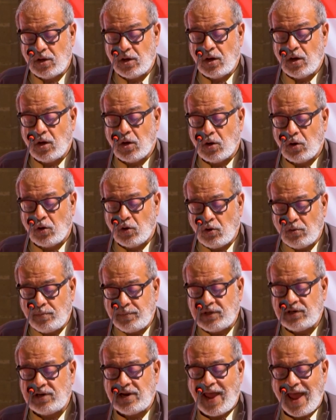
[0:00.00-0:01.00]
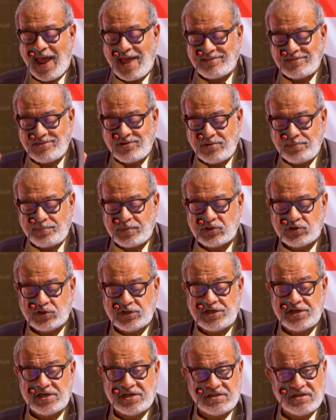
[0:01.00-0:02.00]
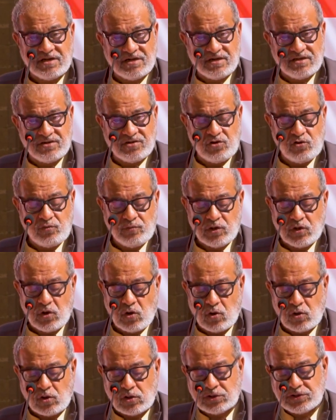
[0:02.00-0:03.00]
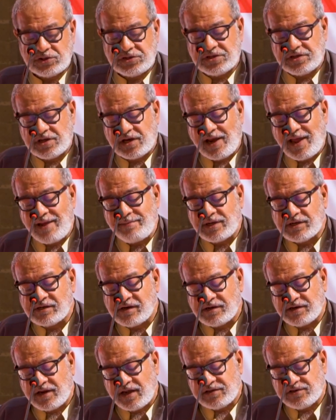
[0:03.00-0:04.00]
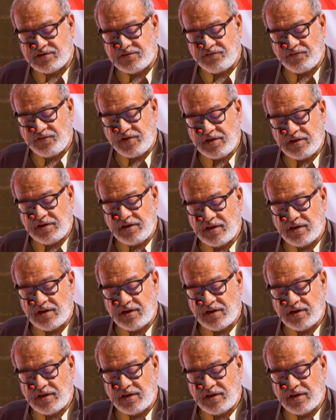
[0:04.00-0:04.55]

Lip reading: global anthropogenic, that is human-caused climate catastrophe,